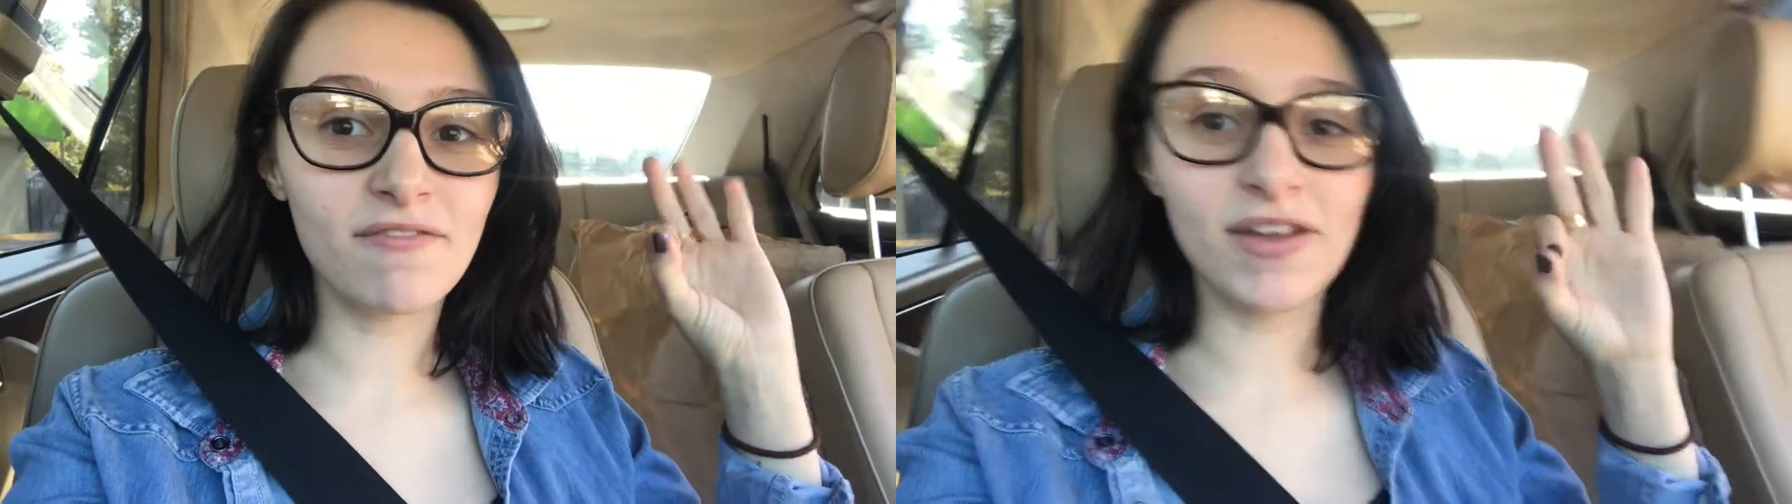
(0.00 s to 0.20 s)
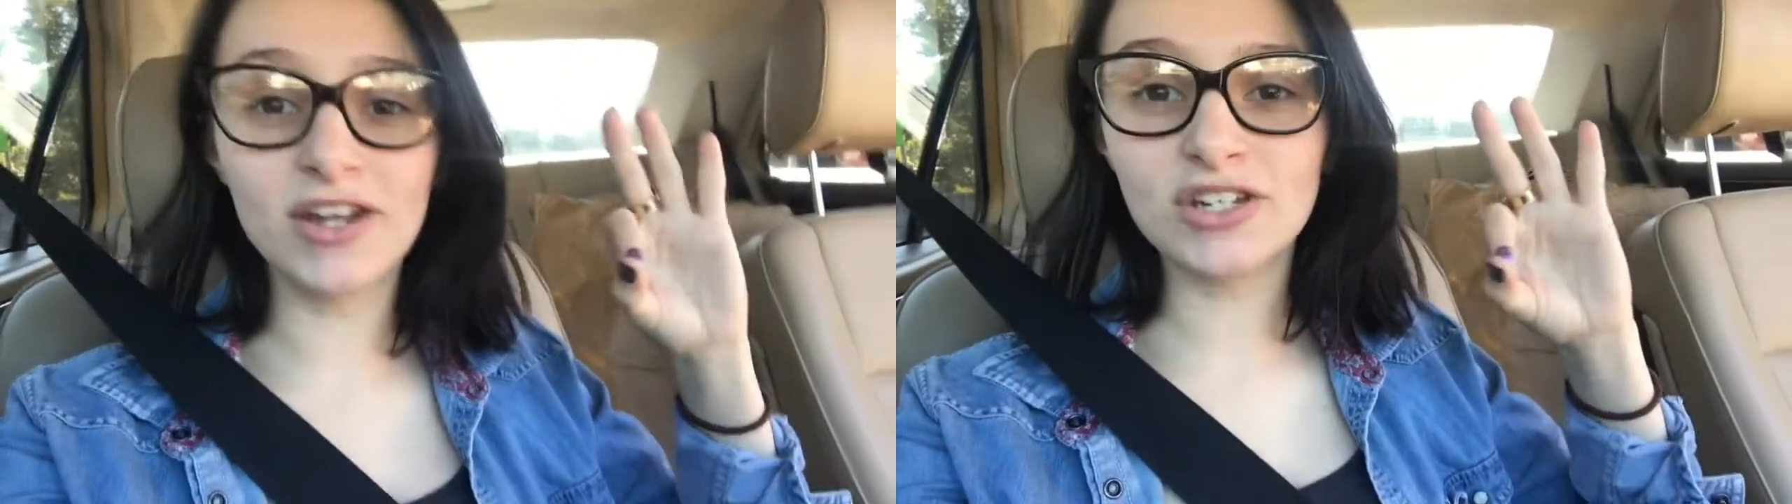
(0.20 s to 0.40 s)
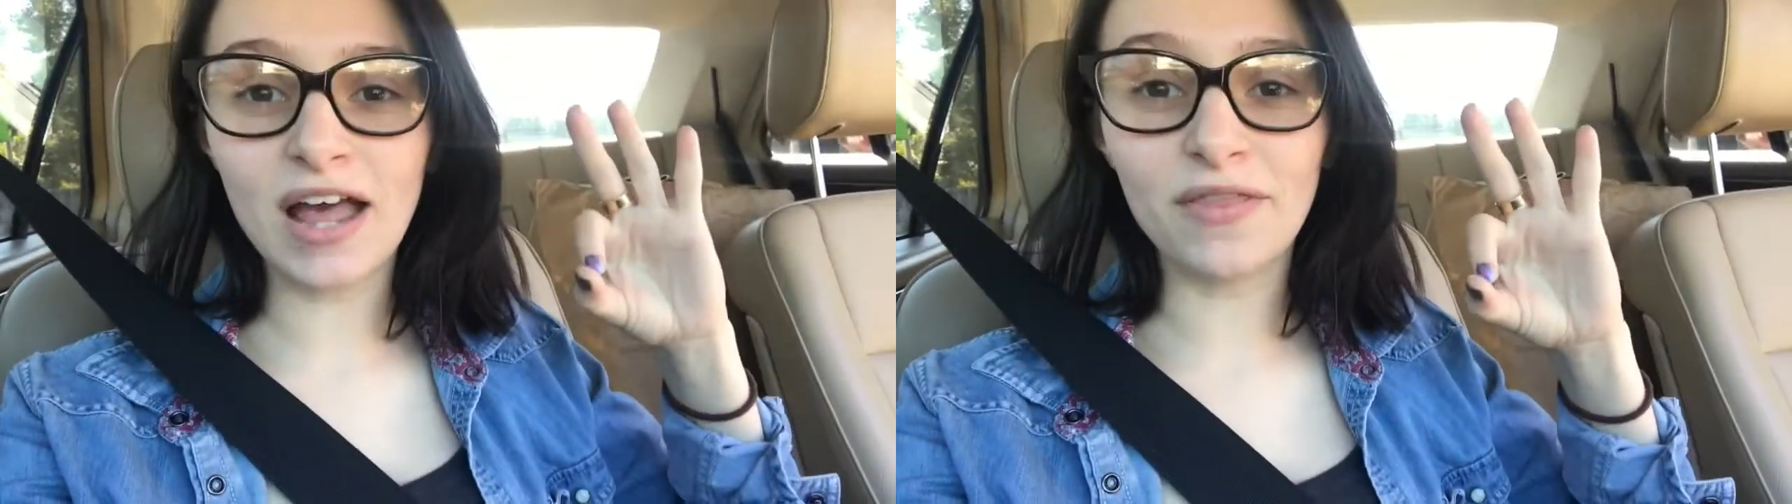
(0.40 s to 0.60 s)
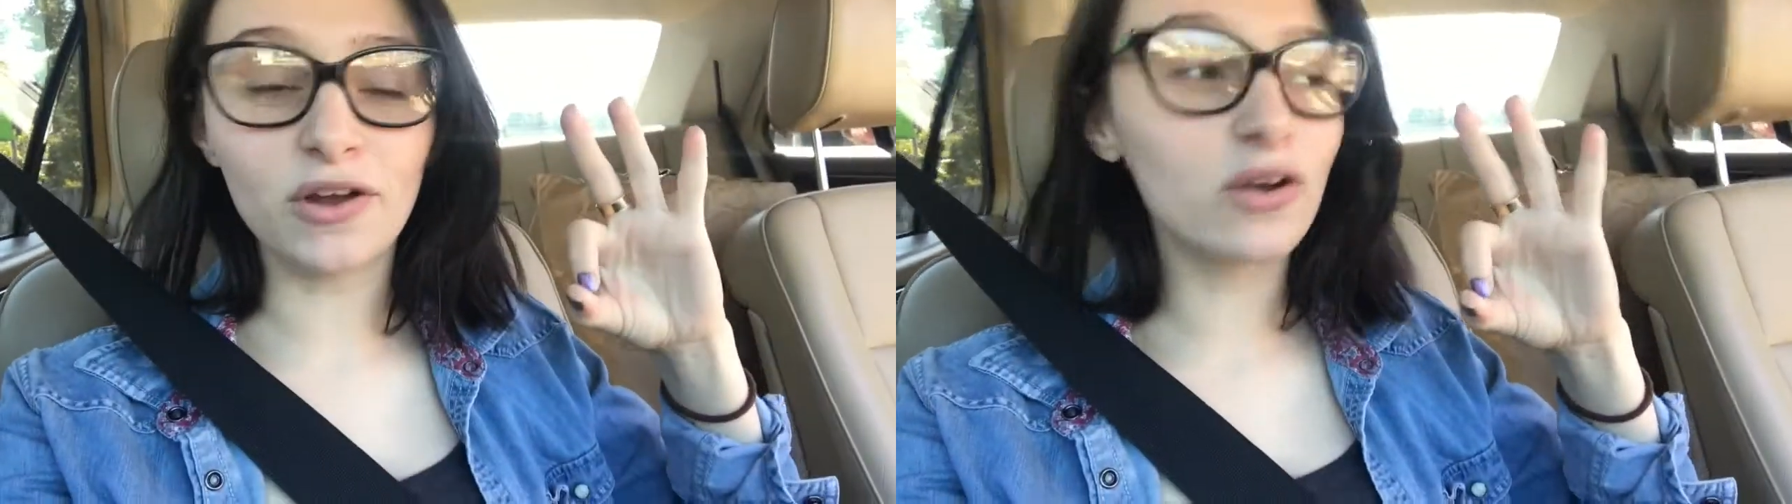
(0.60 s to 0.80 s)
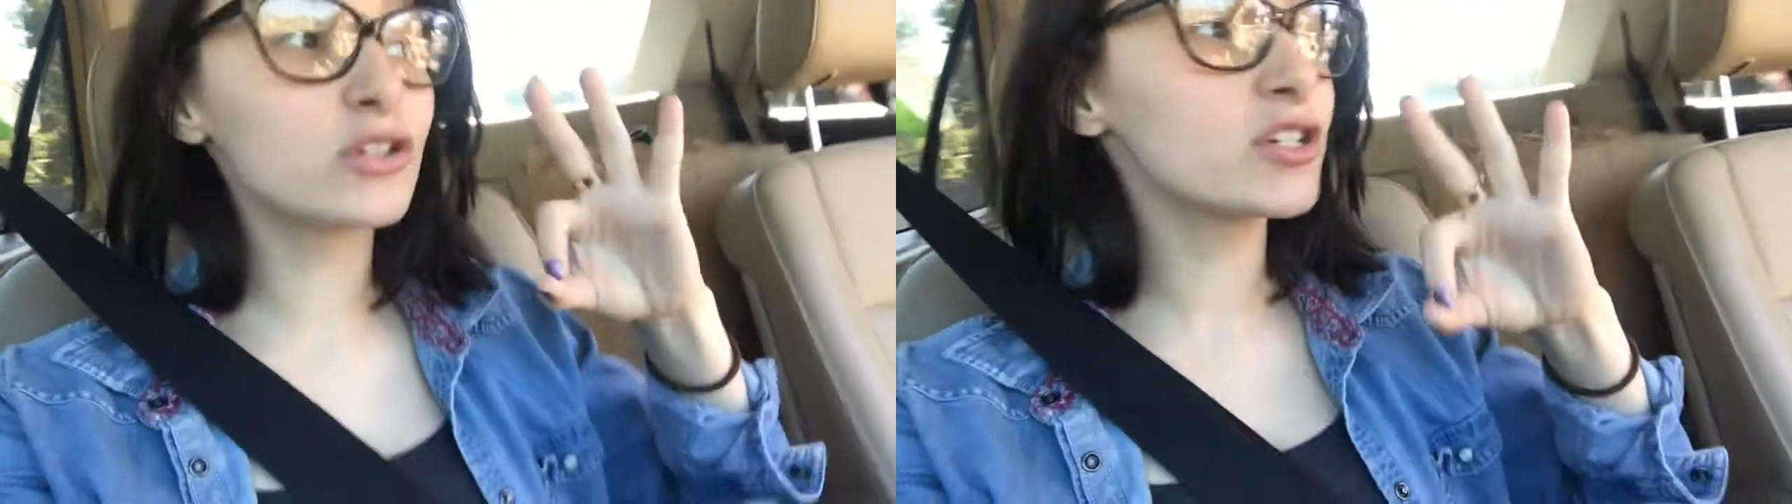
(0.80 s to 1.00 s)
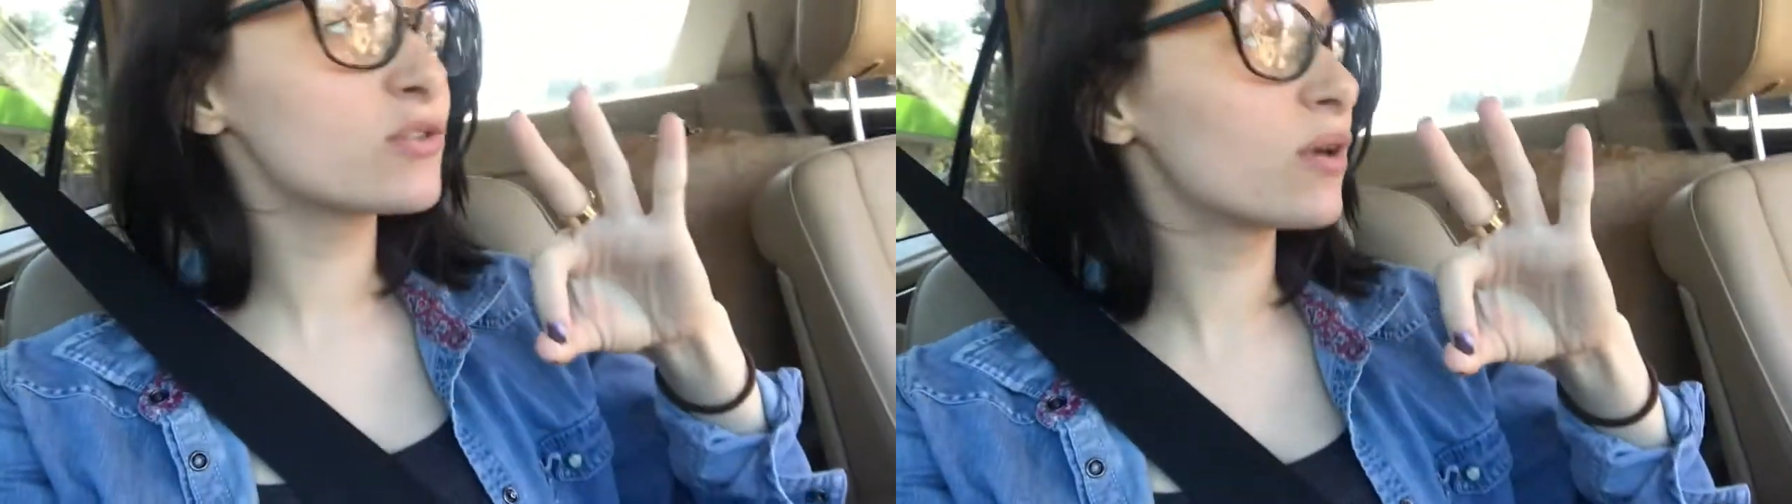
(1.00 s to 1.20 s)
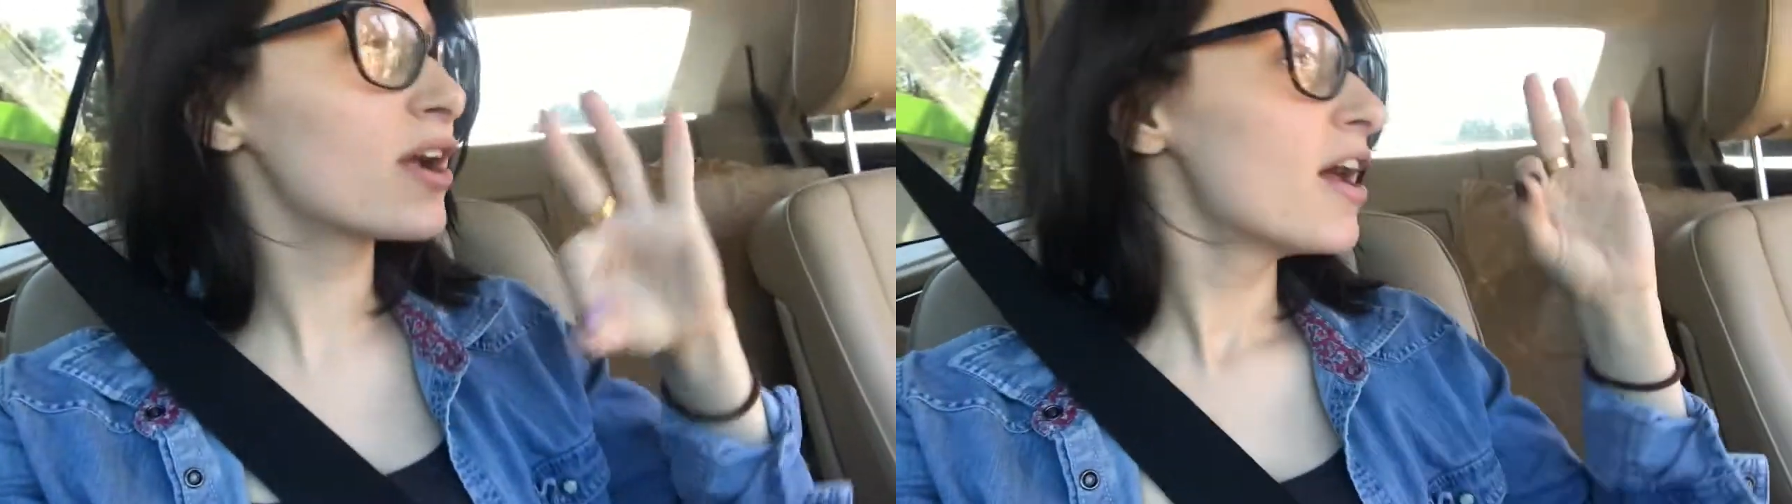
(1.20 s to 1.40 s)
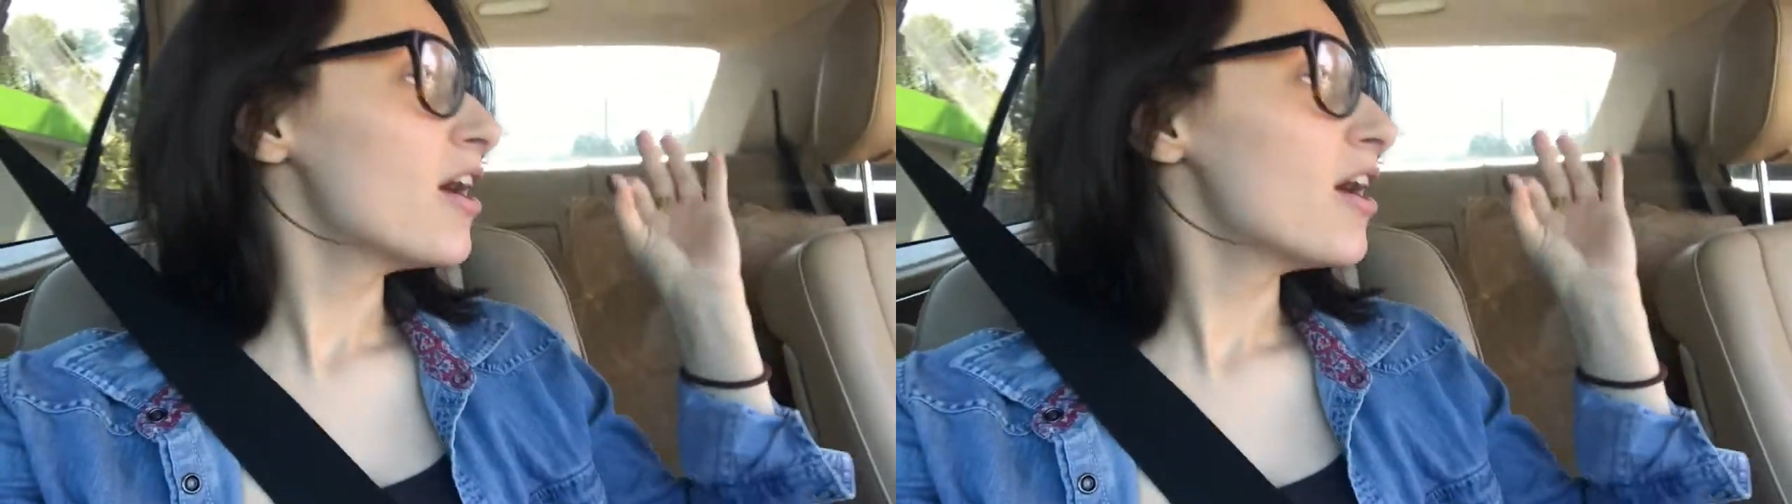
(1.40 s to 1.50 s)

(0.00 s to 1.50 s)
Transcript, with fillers: finished at the grocery store,